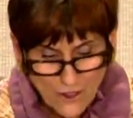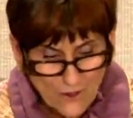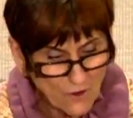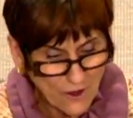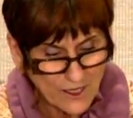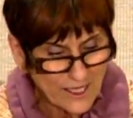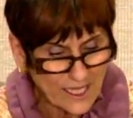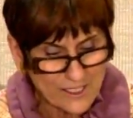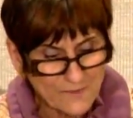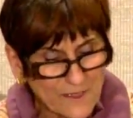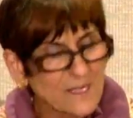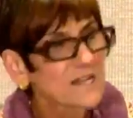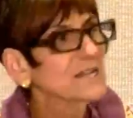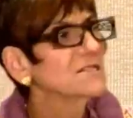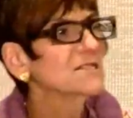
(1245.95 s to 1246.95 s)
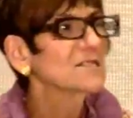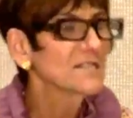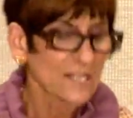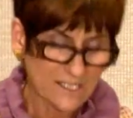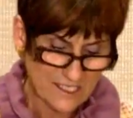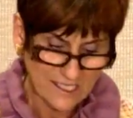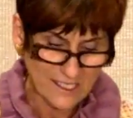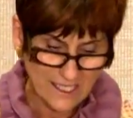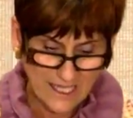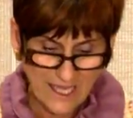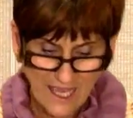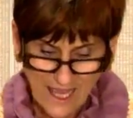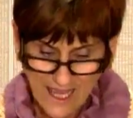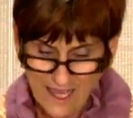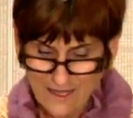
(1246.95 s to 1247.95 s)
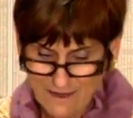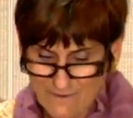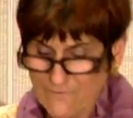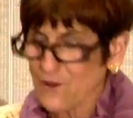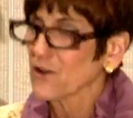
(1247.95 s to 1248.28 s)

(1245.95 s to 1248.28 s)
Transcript: New York has been consistently ahead of